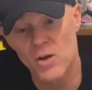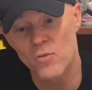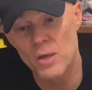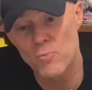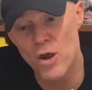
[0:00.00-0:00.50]
on
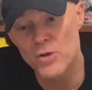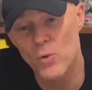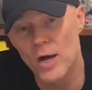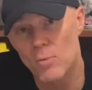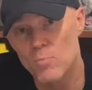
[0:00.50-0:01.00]
their brand new
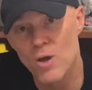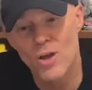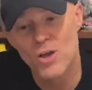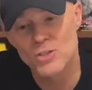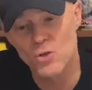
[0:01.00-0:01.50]
album,
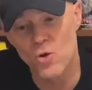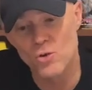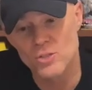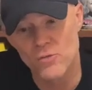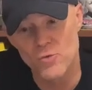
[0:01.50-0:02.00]

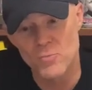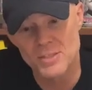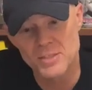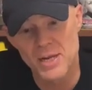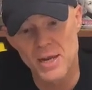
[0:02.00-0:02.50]
Songs from This
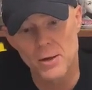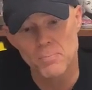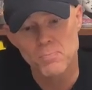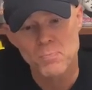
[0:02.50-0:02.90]
Town.